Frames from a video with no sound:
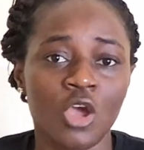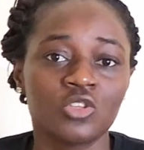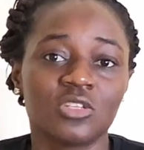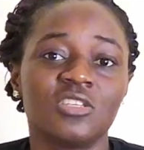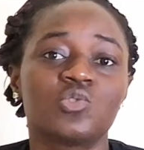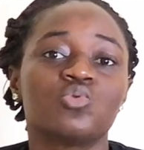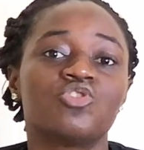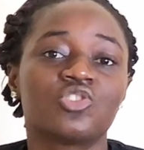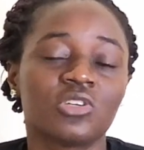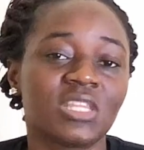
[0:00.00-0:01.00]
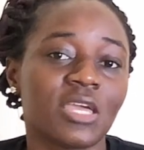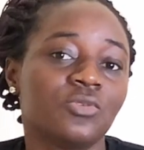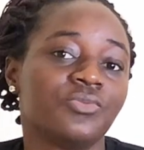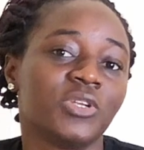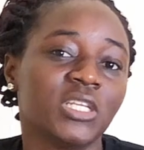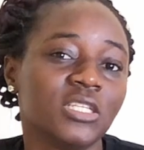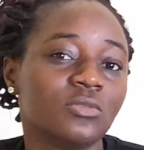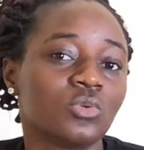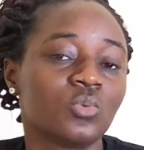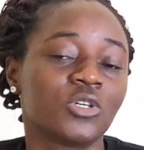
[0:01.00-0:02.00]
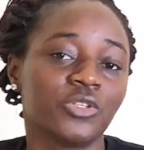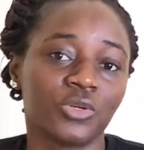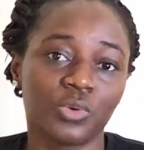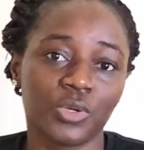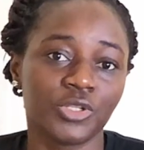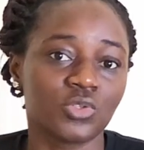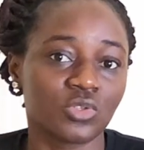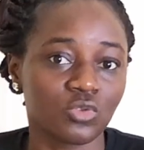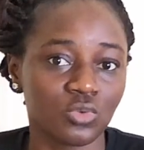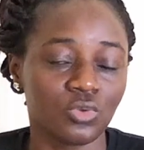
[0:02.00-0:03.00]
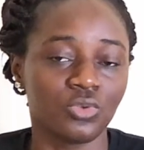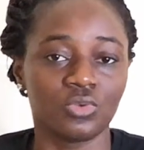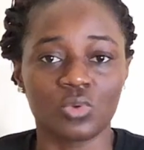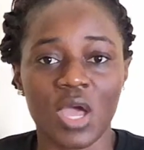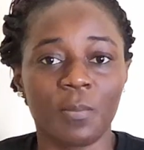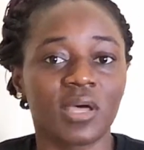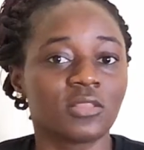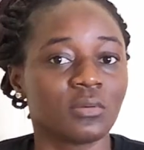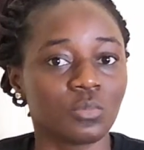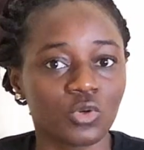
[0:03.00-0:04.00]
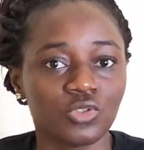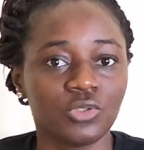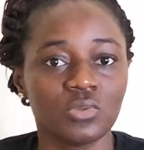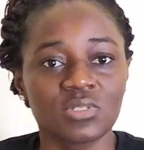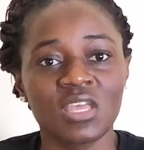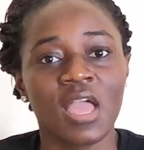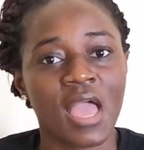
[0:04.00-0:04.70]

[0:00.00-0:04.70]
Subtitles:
So this will show that you really know what you're going to do. You know about the modules.